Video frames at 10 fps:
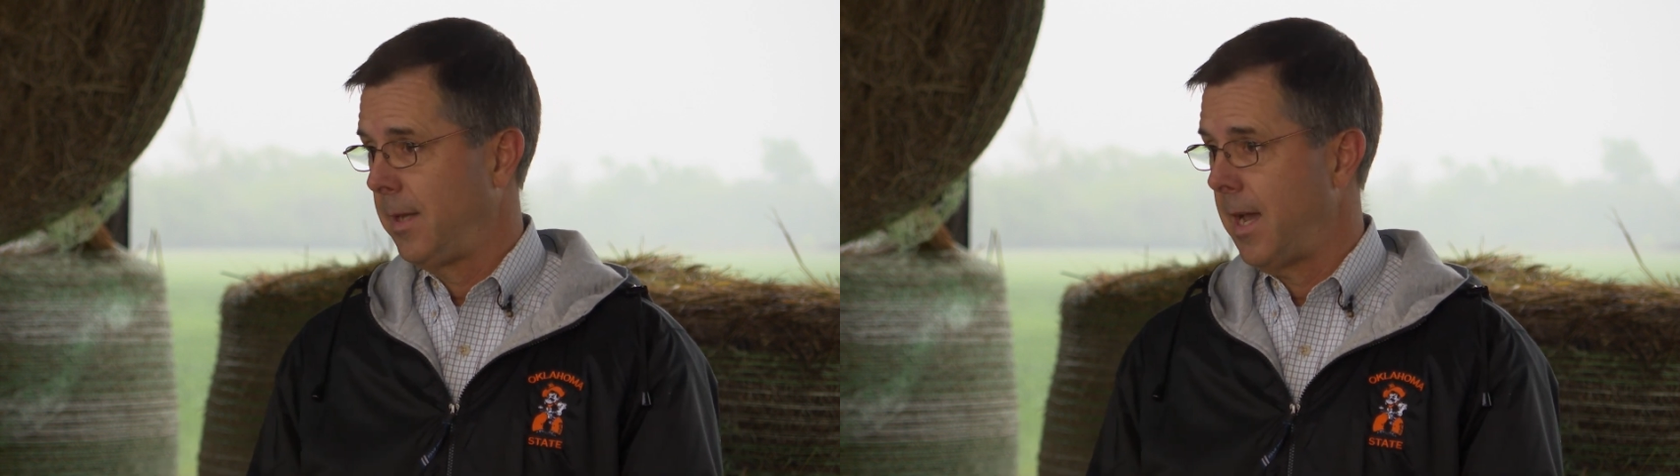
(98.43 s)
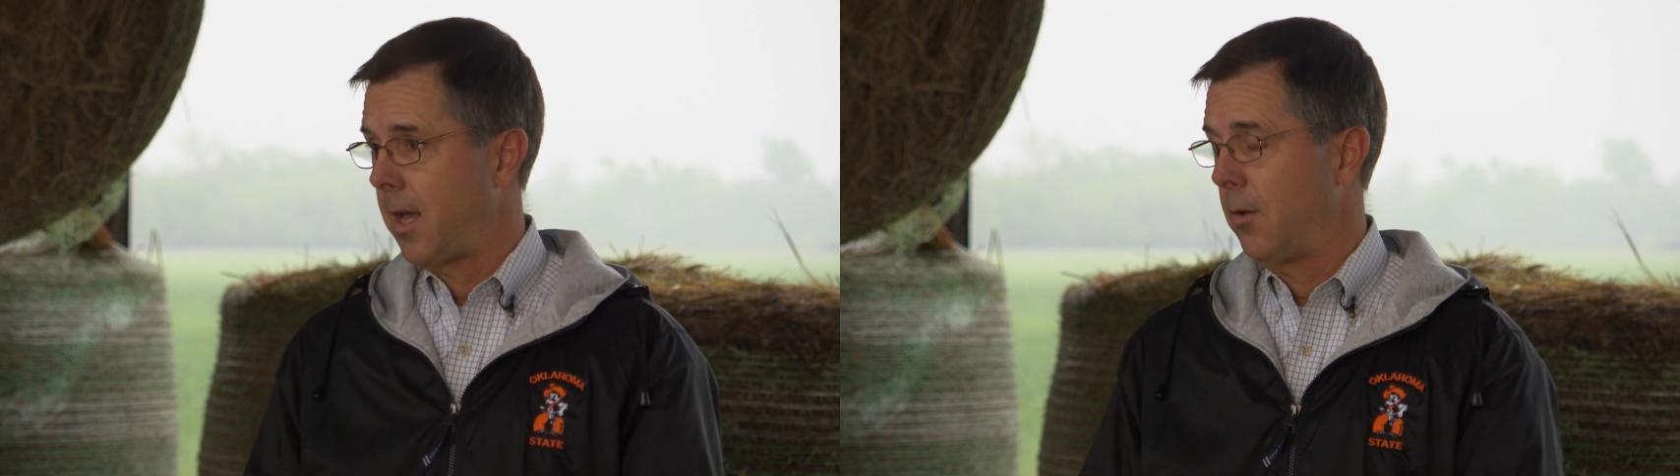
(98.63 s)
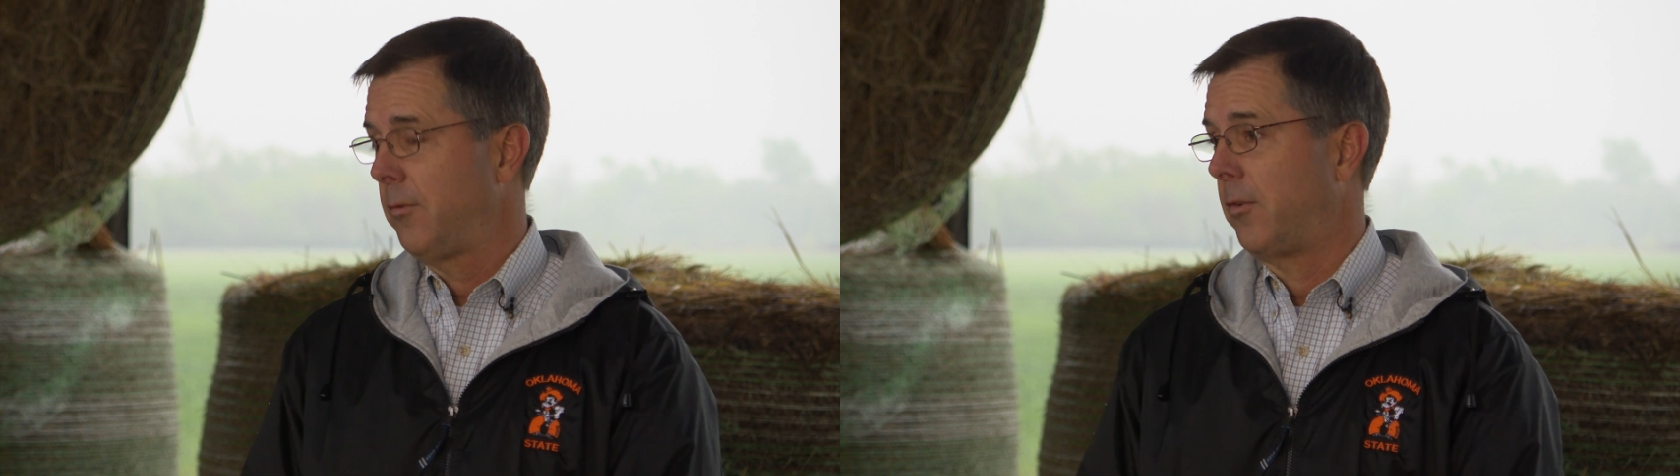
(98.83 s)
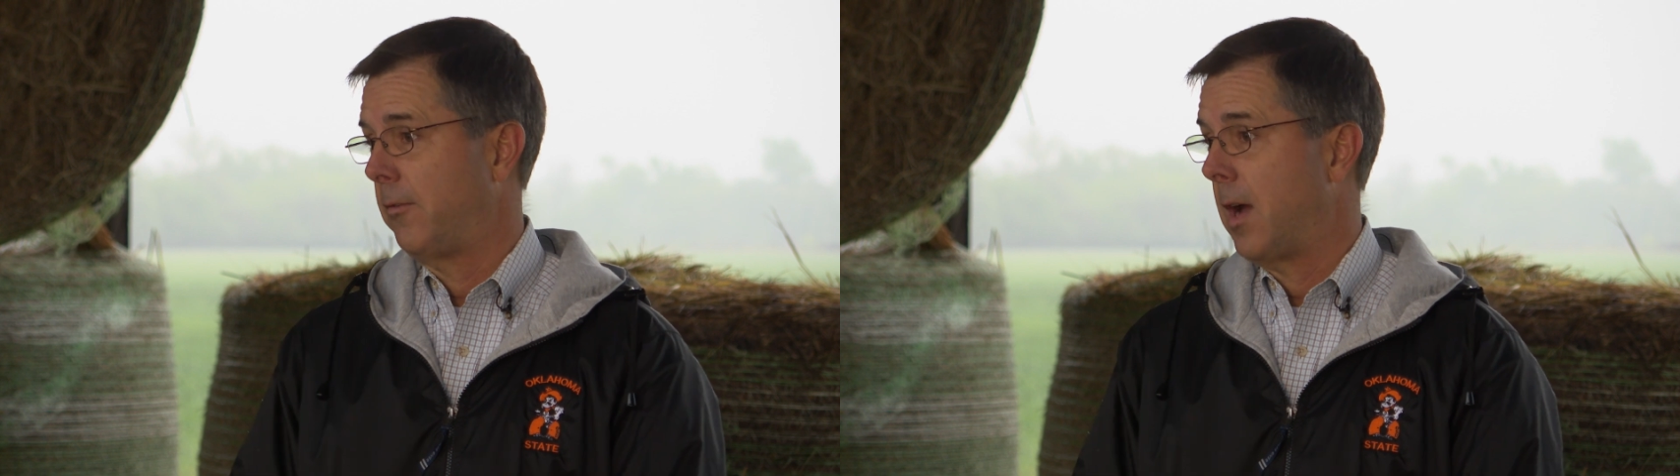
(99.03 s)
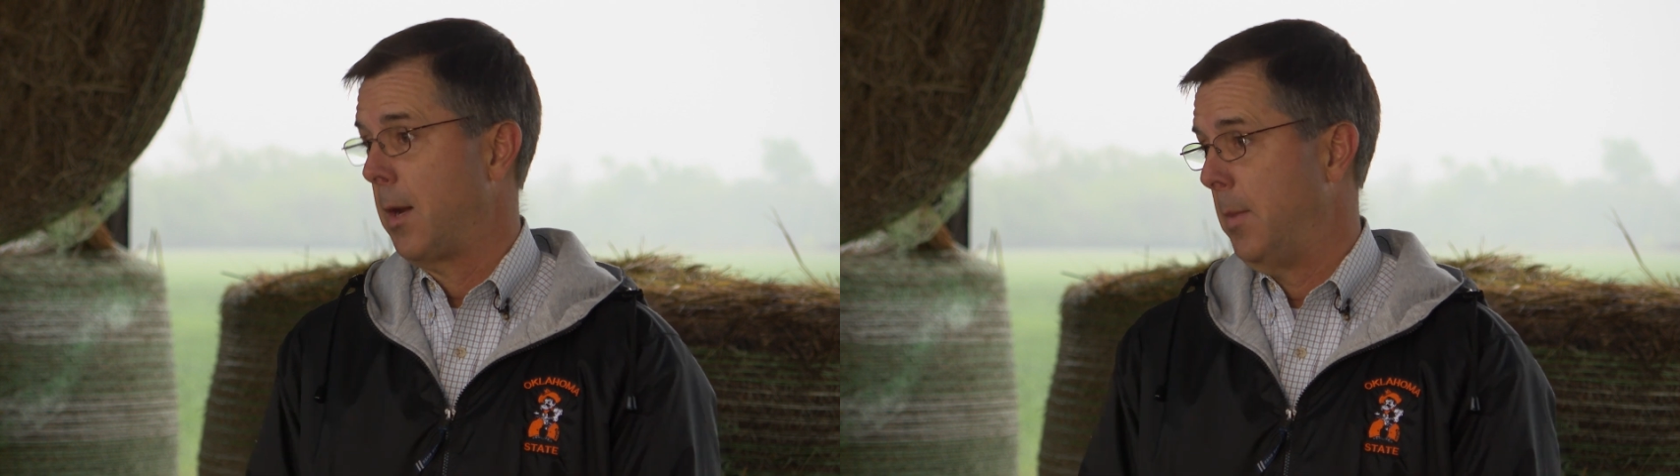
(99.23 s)
cattle
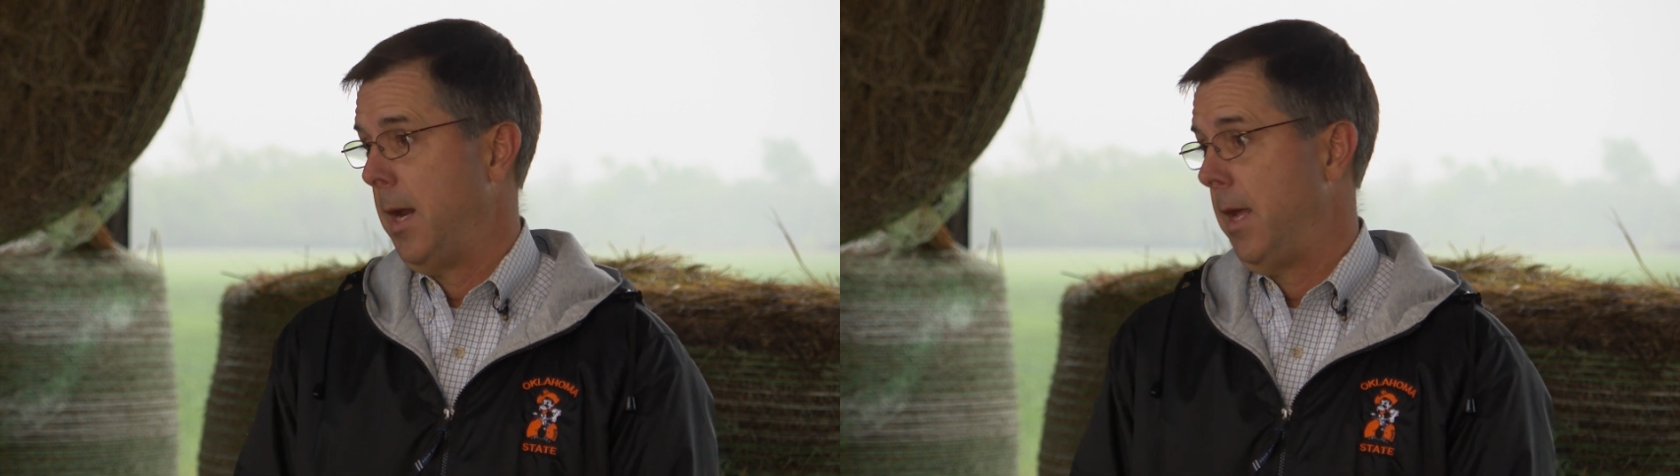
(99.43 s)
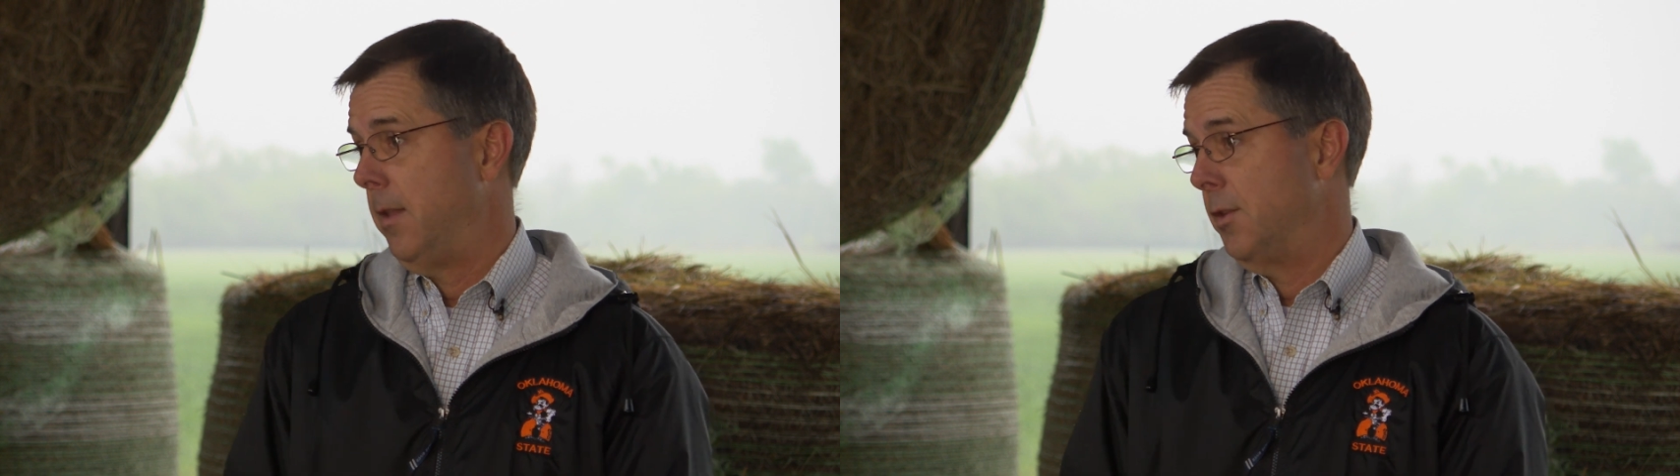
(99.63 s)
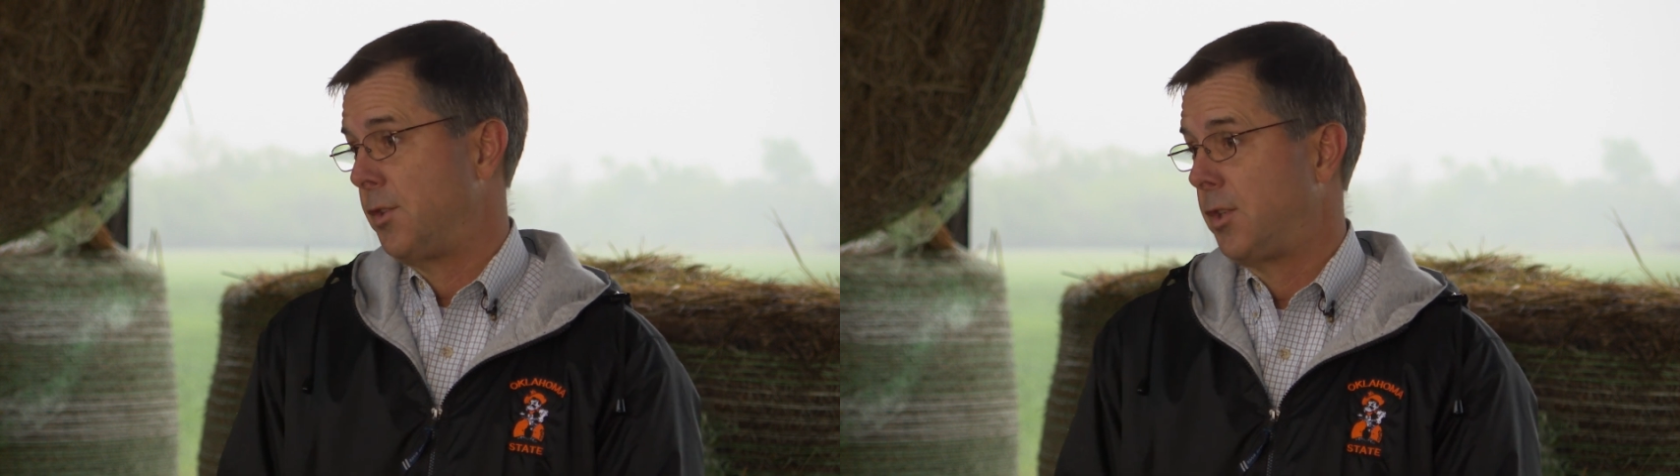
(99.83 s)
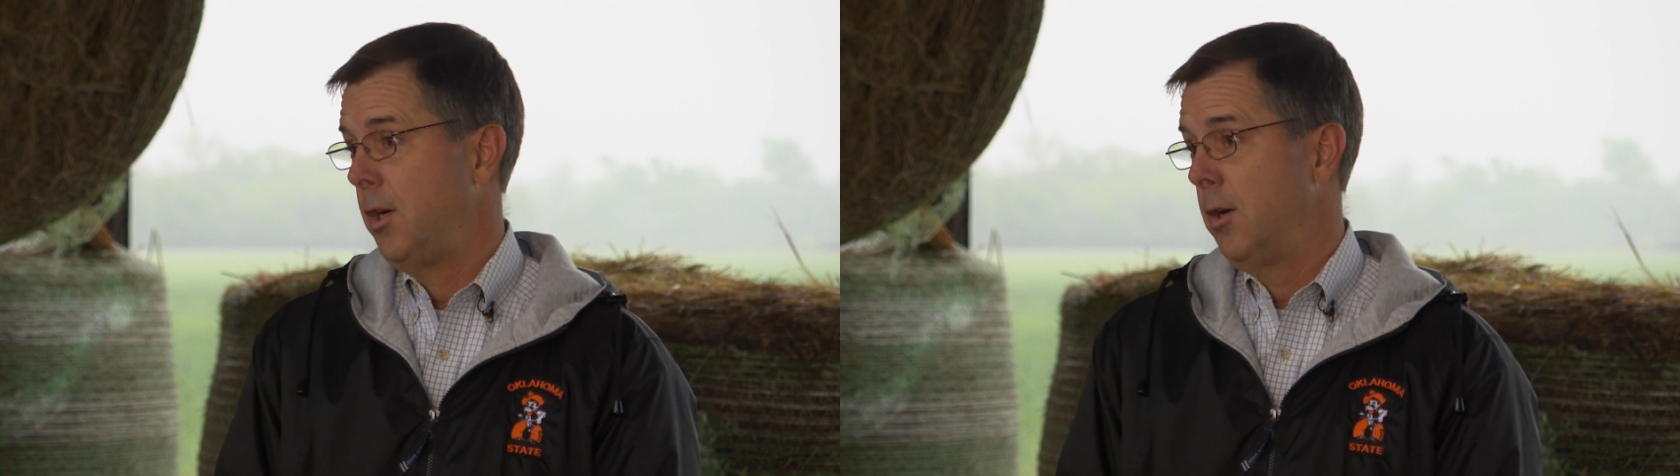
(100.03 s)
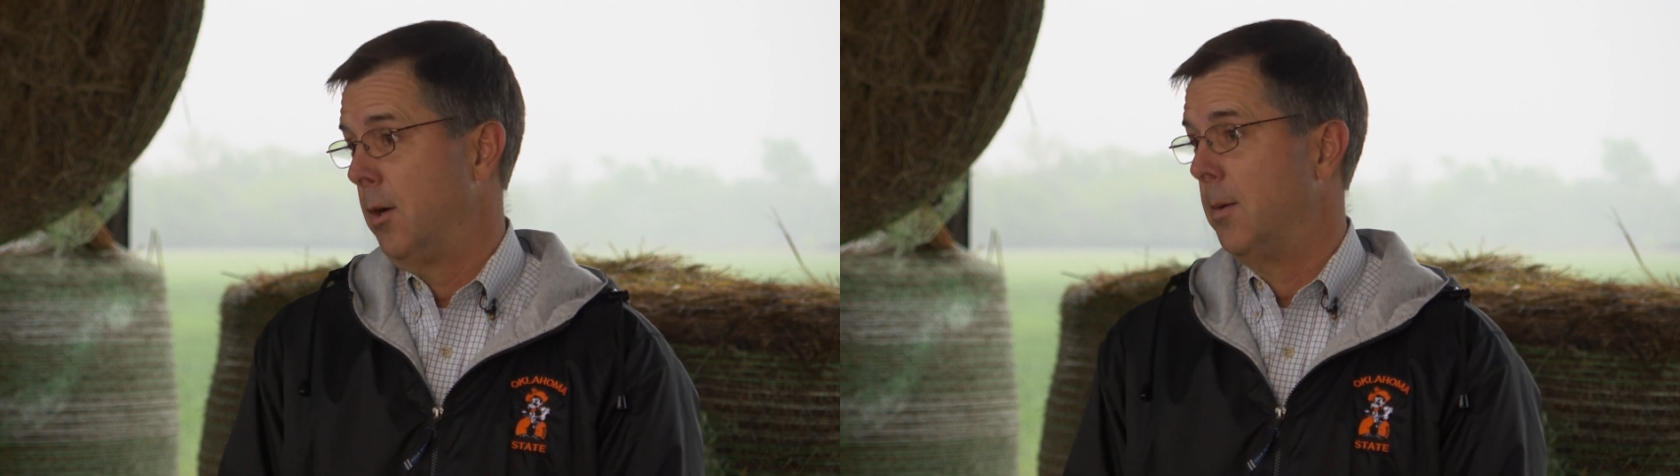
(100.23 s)
for vitamin A in the
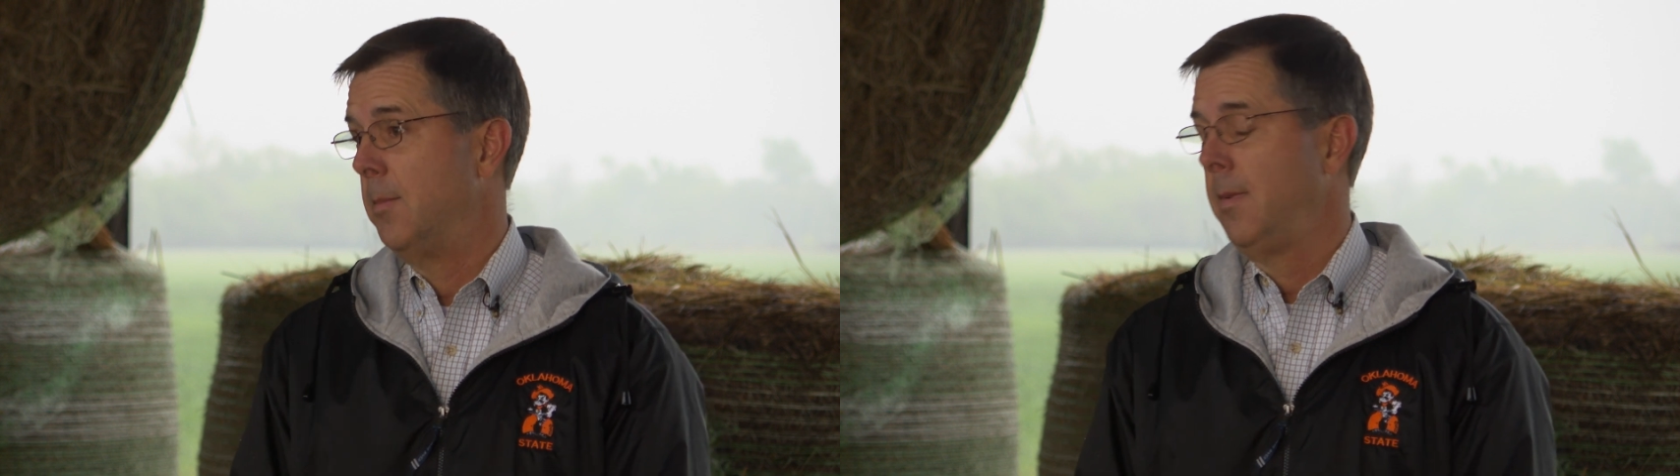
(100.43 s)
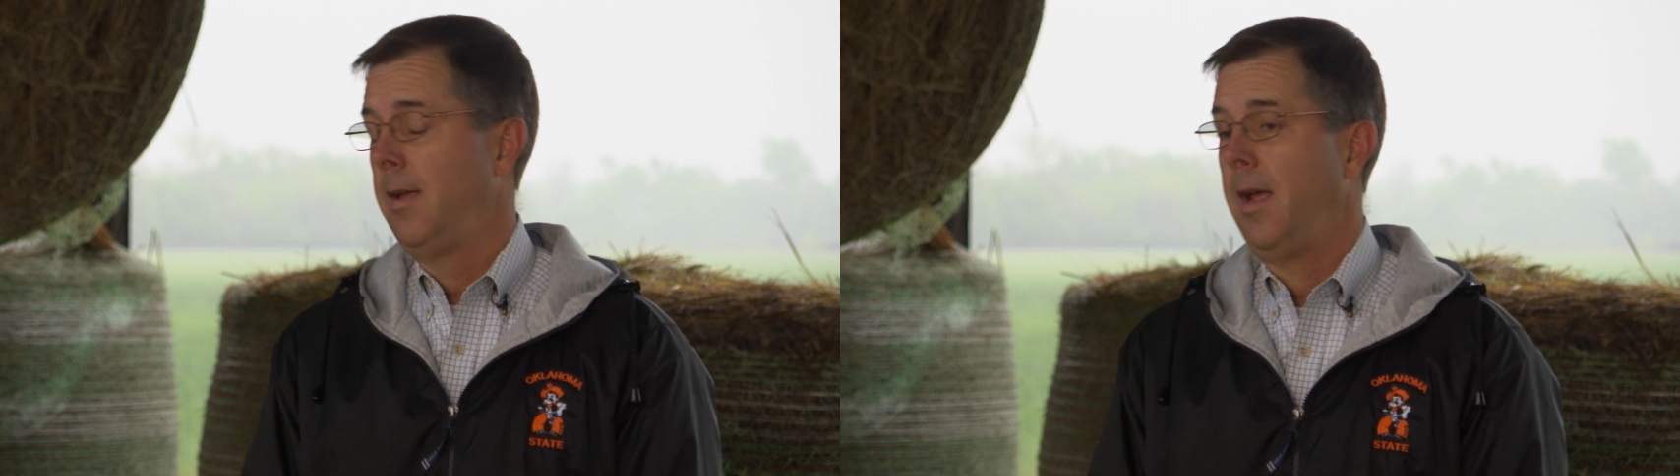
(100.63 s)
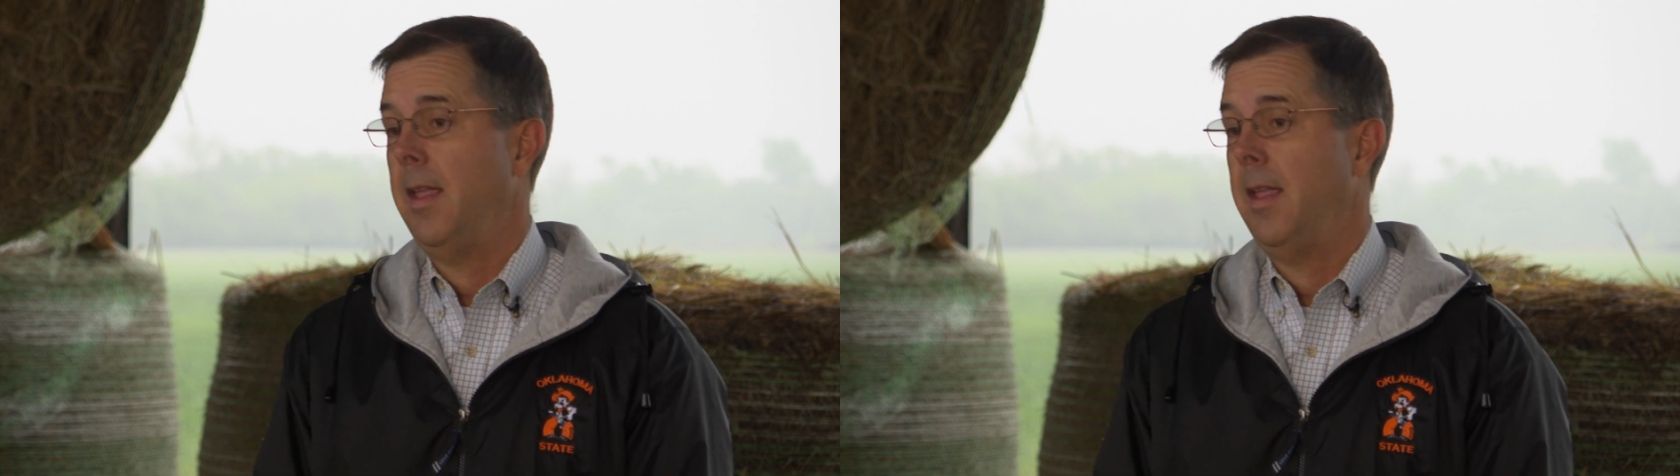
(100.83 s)
serum,